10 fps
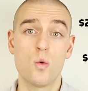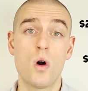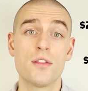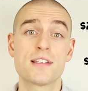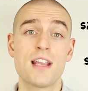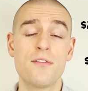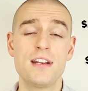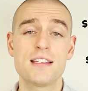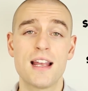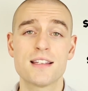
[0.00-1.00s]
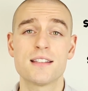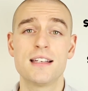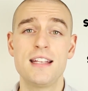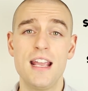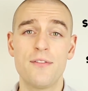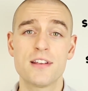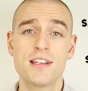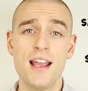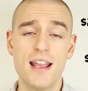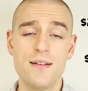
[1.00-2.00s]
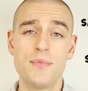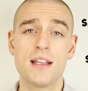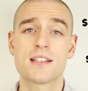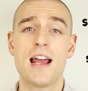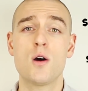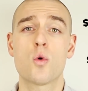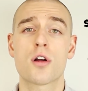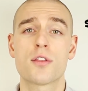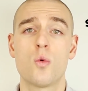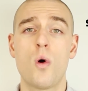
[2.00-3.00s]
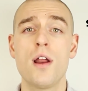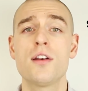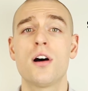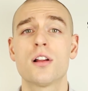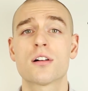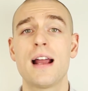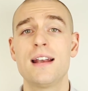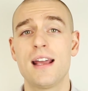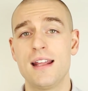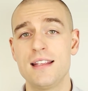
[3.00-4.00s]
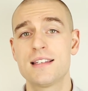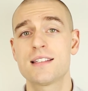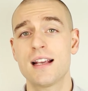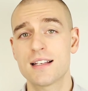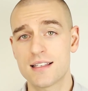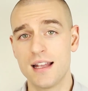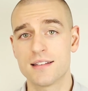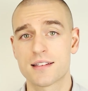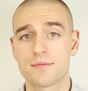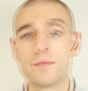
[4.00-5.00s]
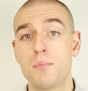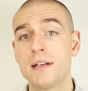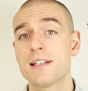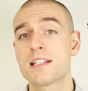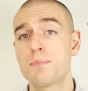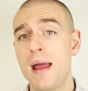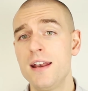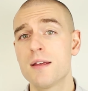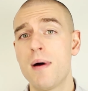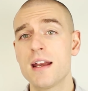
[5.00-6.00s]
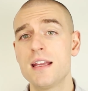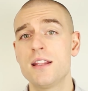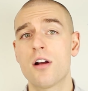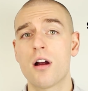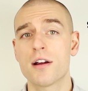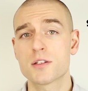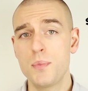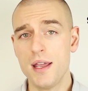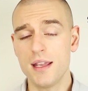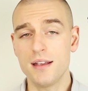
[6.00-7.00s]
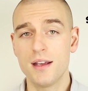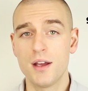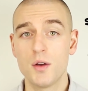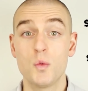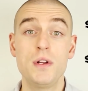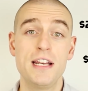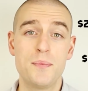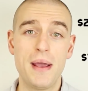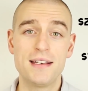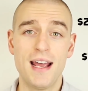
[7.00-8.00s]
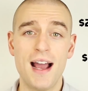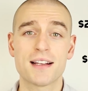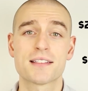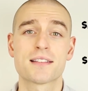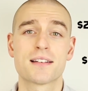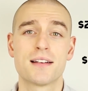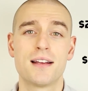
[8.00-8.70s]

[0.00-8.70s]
while the 70 cents in the TFSA is now worth $1.86. But to spend the money in the RRSP, we need to pay tax.